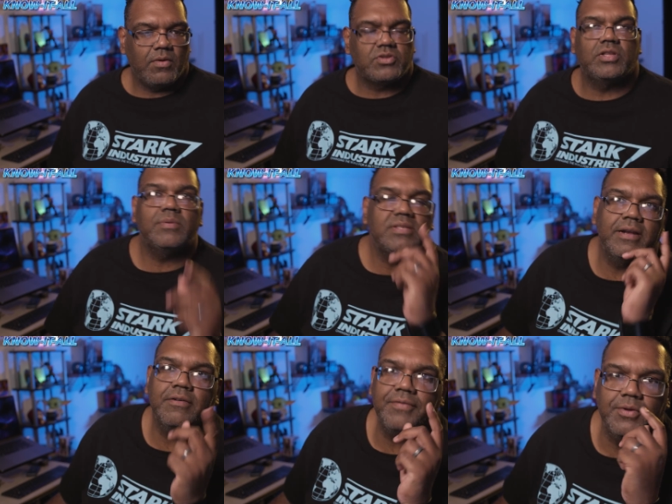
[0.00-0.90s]
so there was an
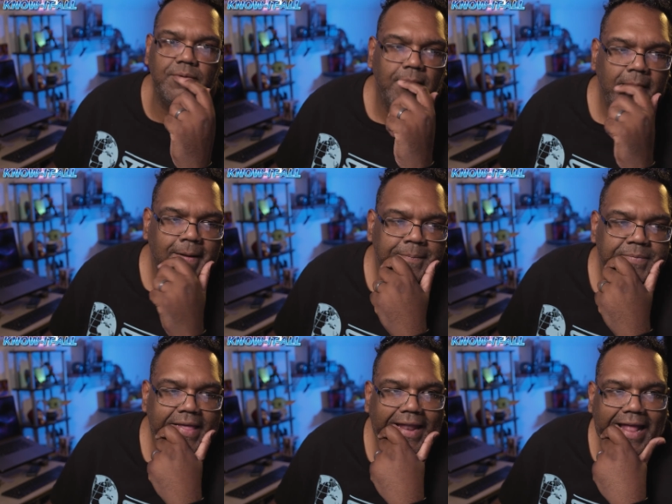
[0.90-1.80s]
interview
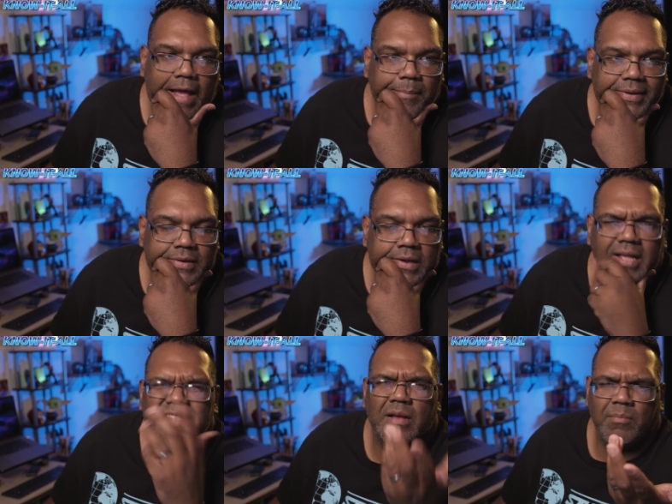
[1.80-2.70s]
that happened.
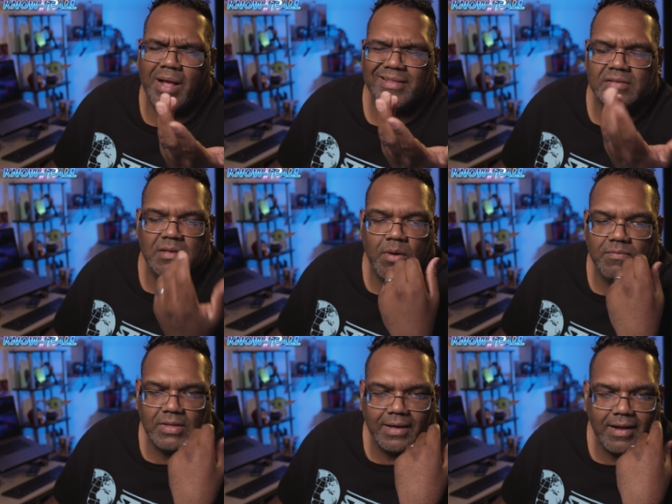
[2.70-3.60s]
I think it's on
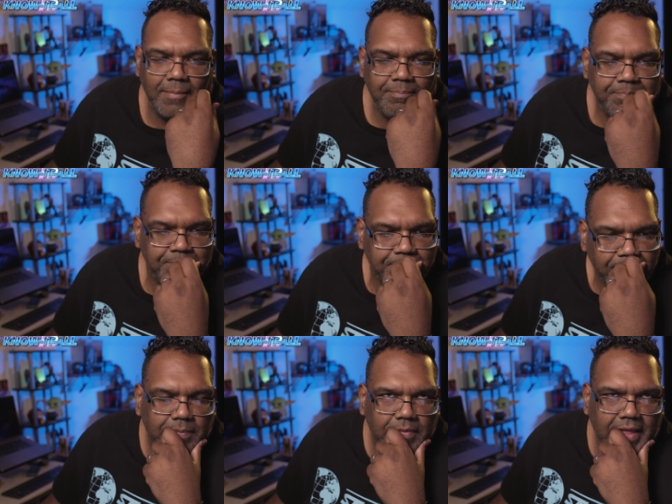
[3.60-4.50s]
Marvel.com.
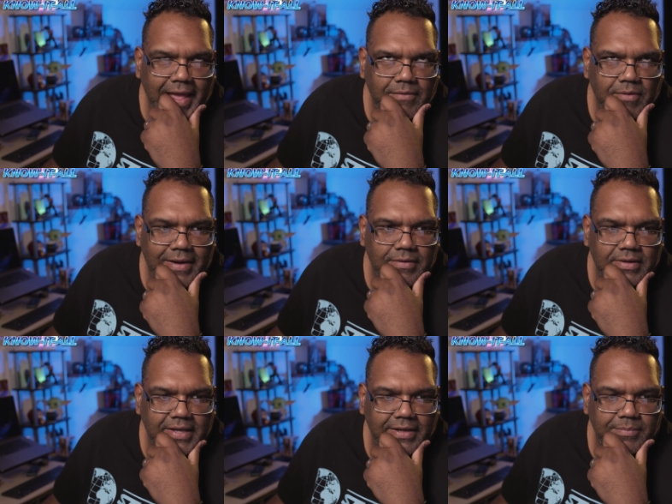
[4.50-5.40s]
The head writer and
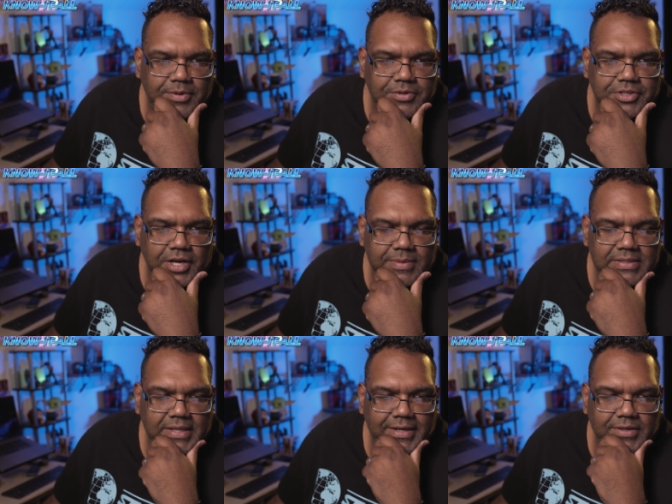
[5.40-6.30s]
executive producer, Jeremy
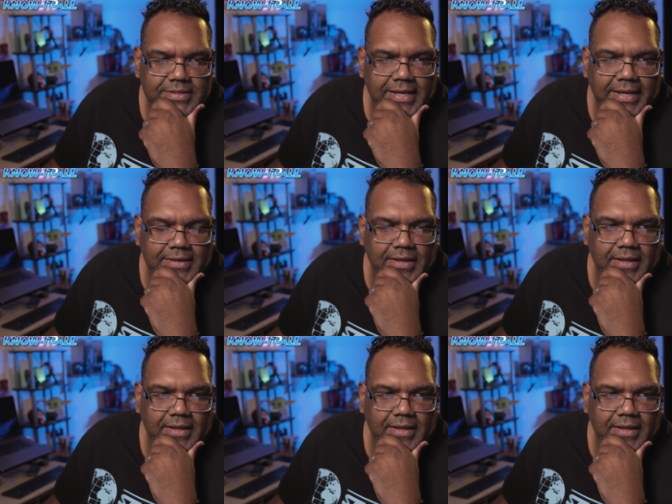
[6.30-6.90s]
Slater, said